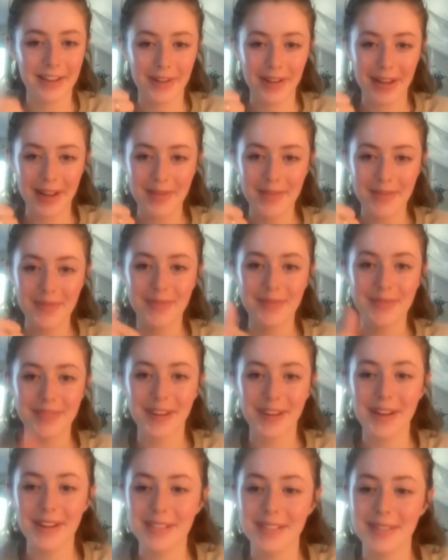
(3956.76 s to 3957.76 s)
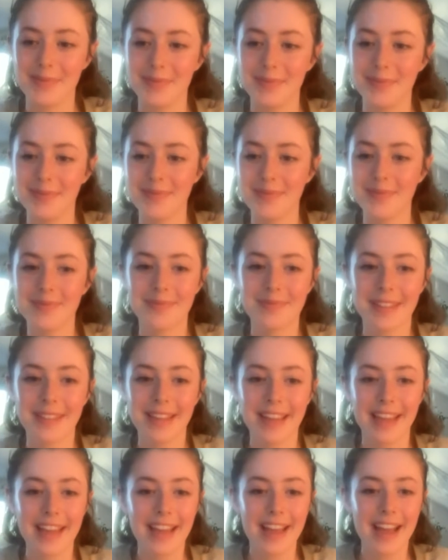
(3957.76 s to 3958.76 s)
Okay, awesome.
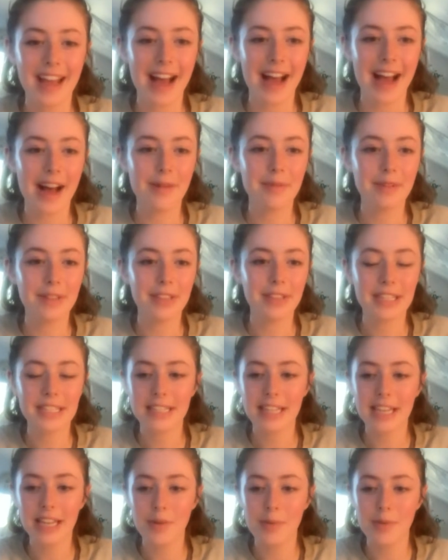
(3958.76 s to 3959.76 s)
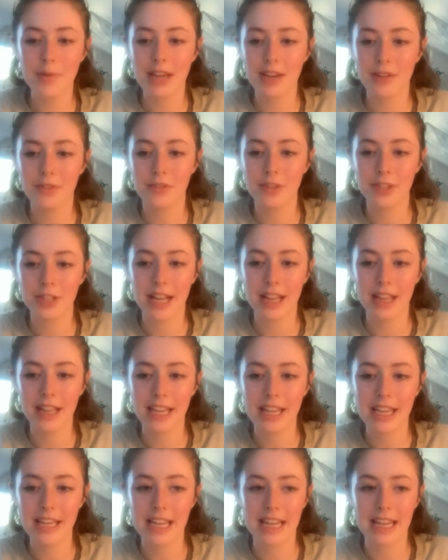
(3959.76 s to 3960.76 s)
It looks like we have
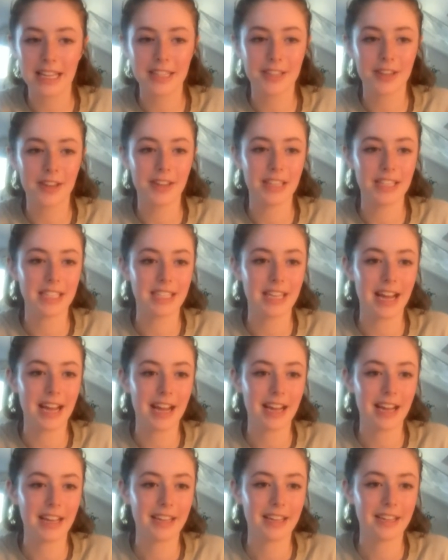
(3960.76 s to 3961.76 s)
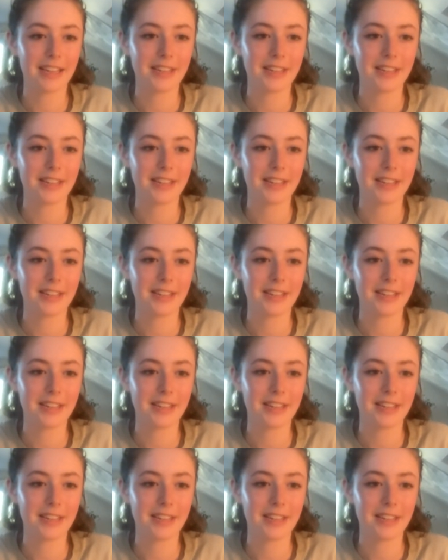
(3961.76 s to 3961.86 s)
Shelley next on the stack.